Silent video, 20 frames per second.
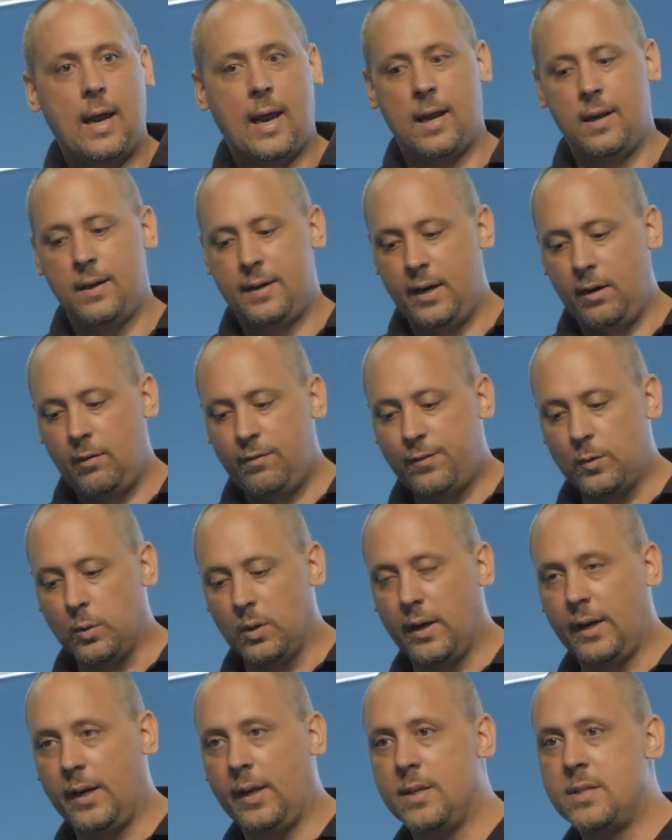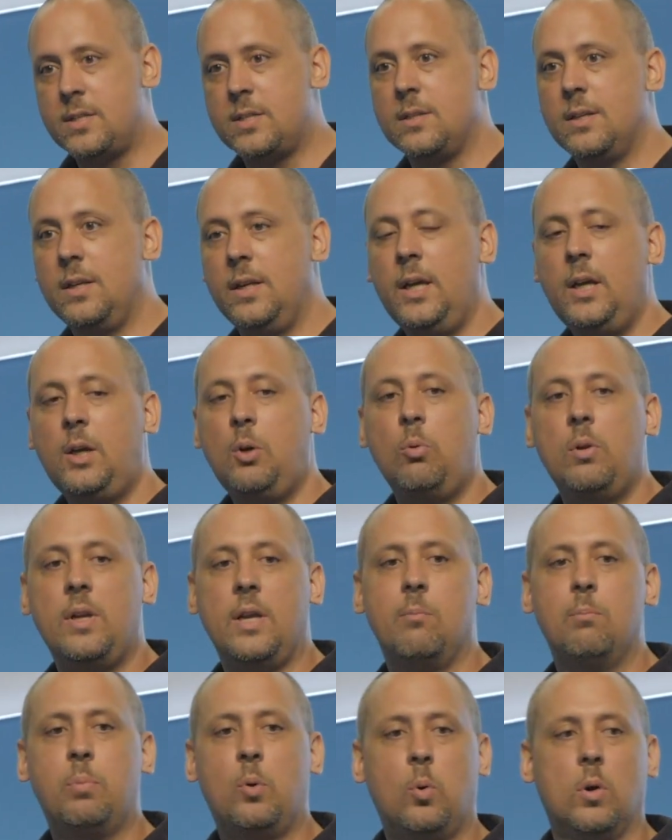And therefore, it is
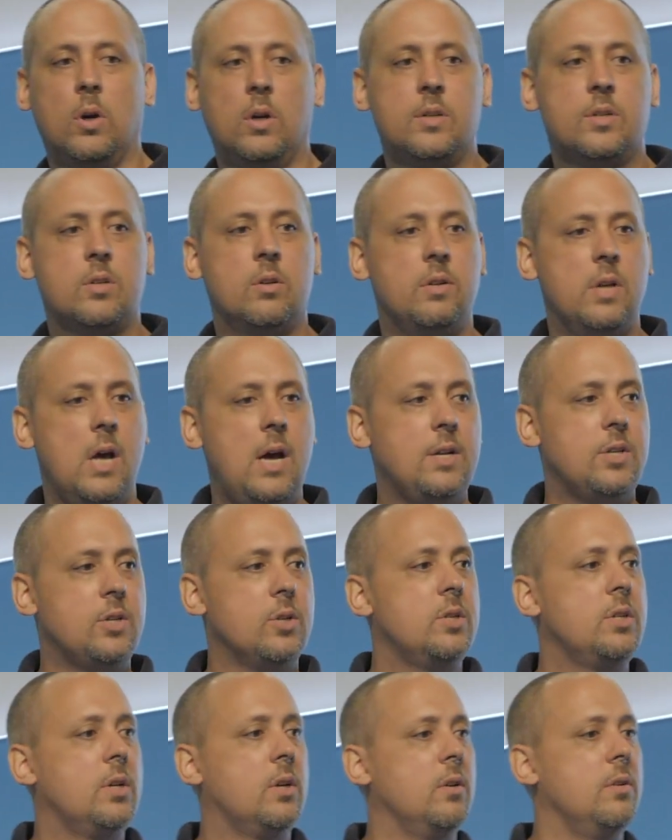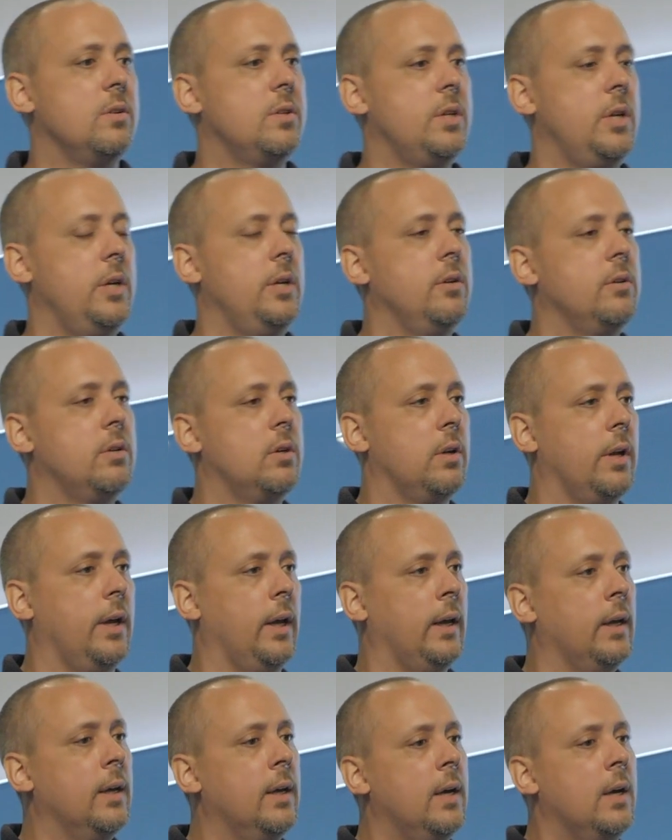equally important to not just
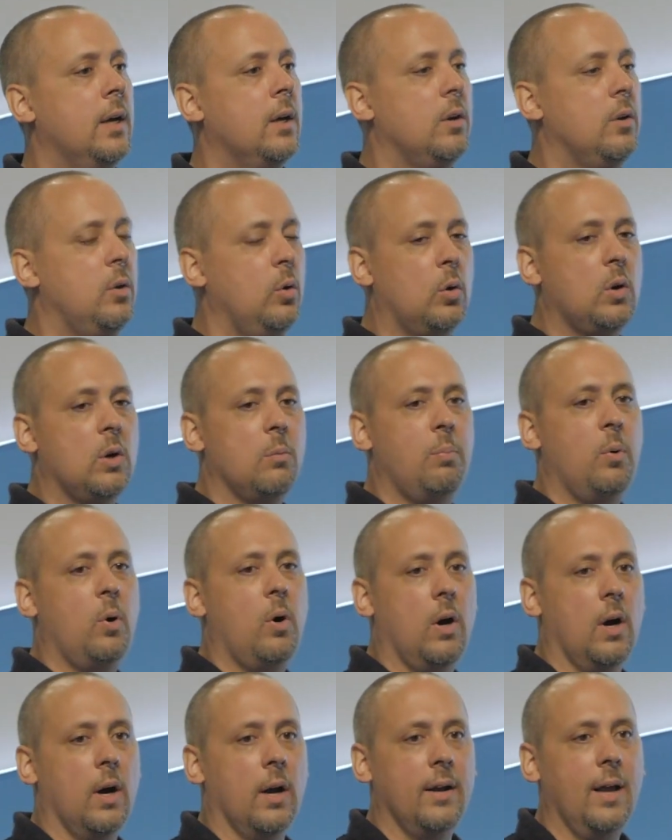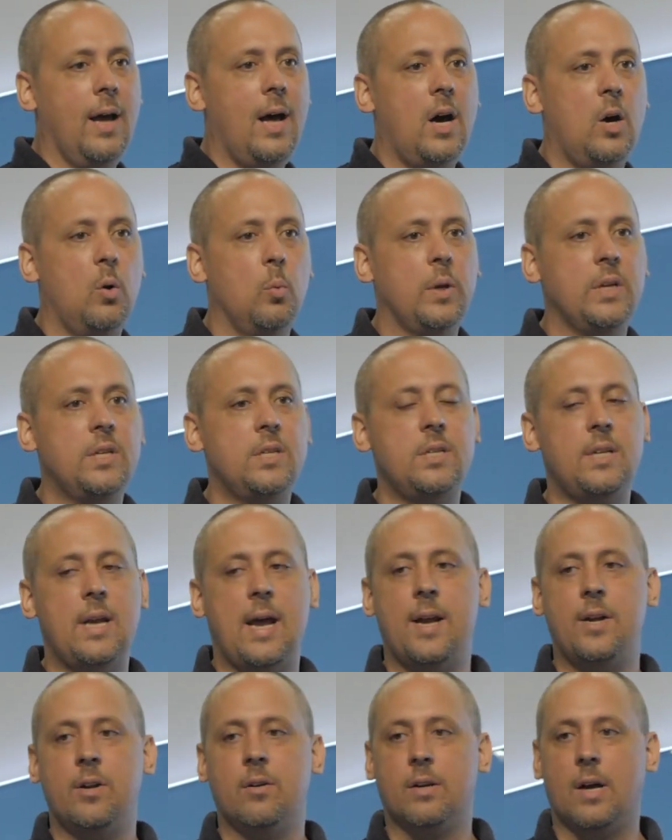continuously look upon how we
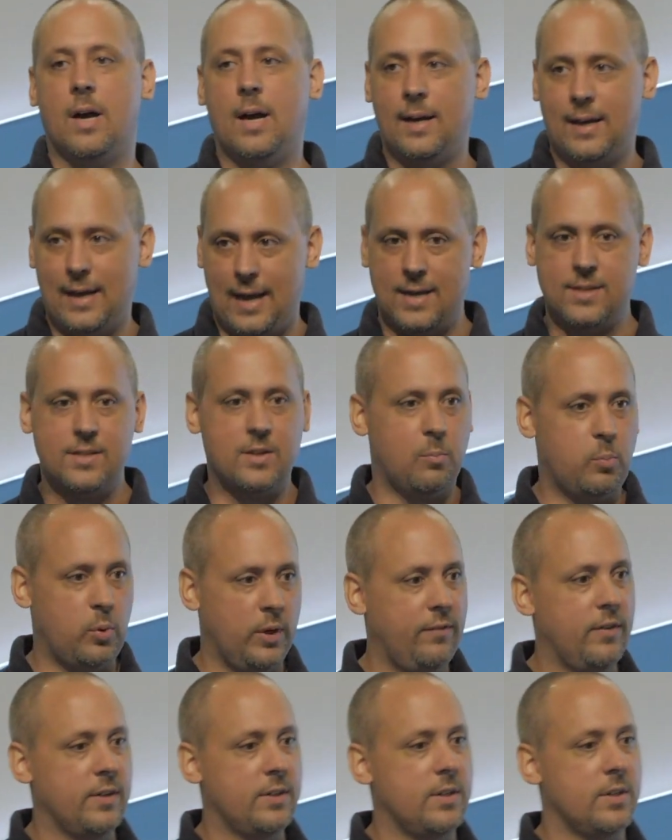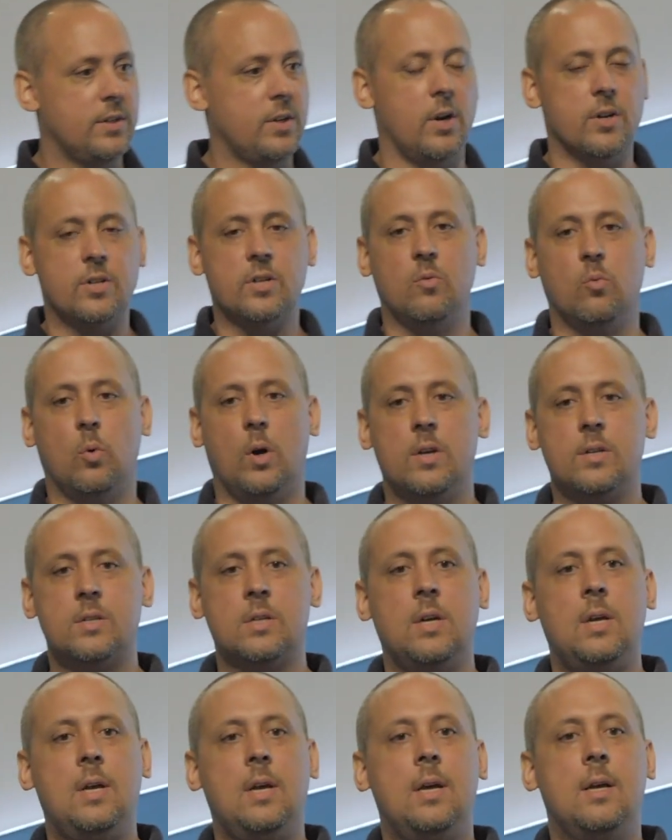standardize, as the previous discussion
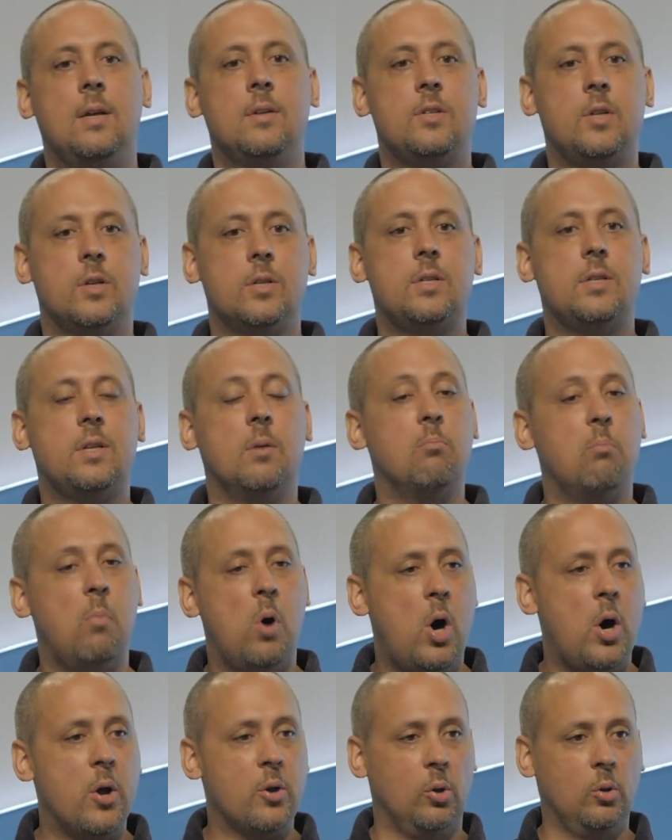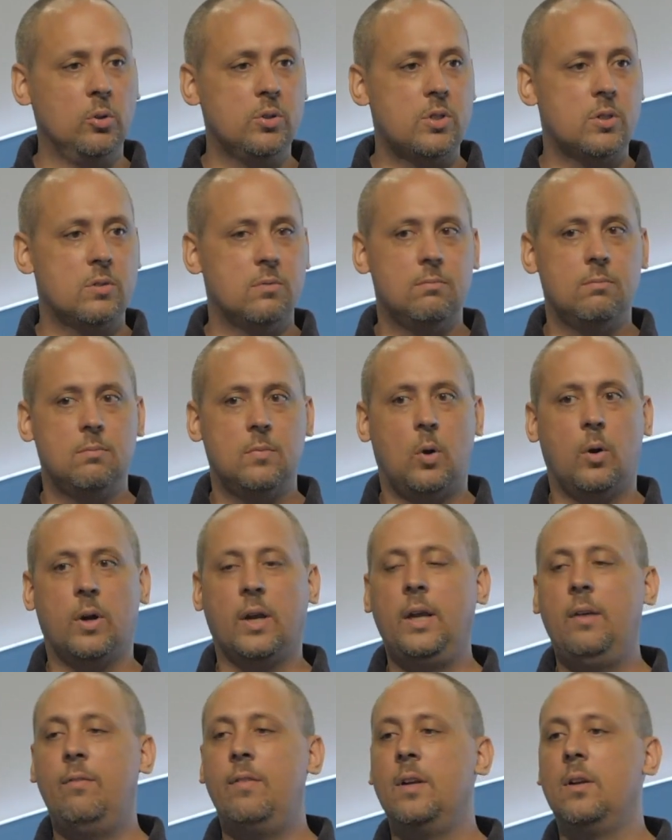was, just the models,
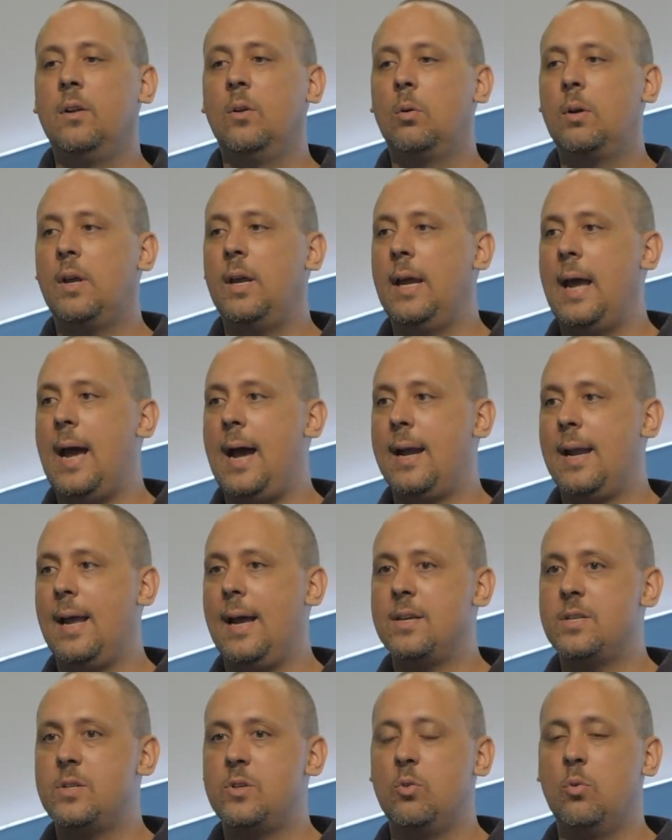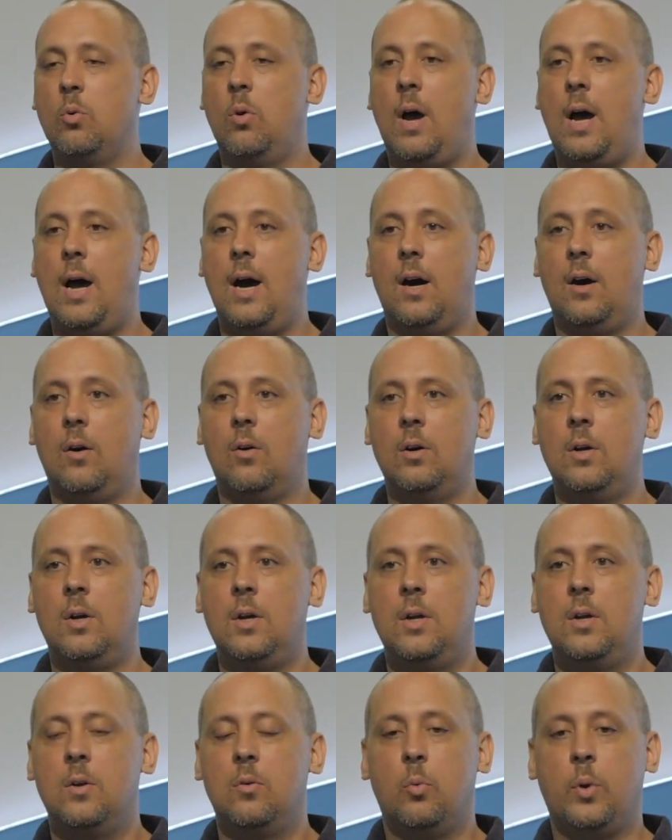or even looking at as to how
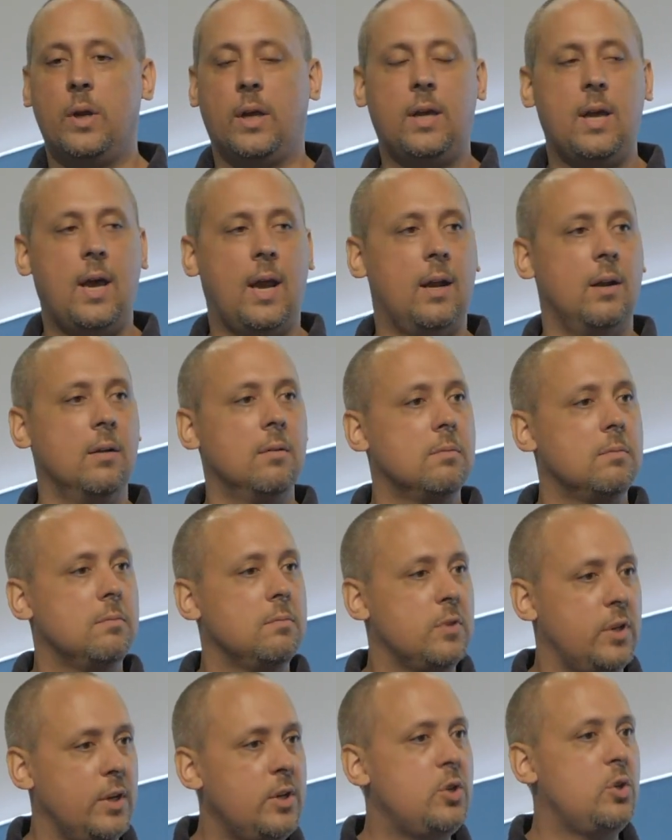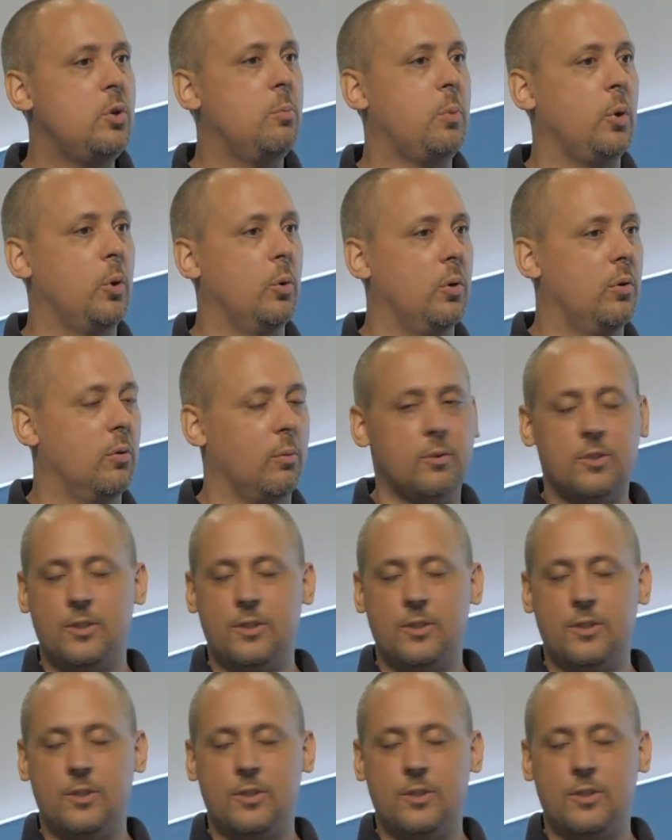we can distribute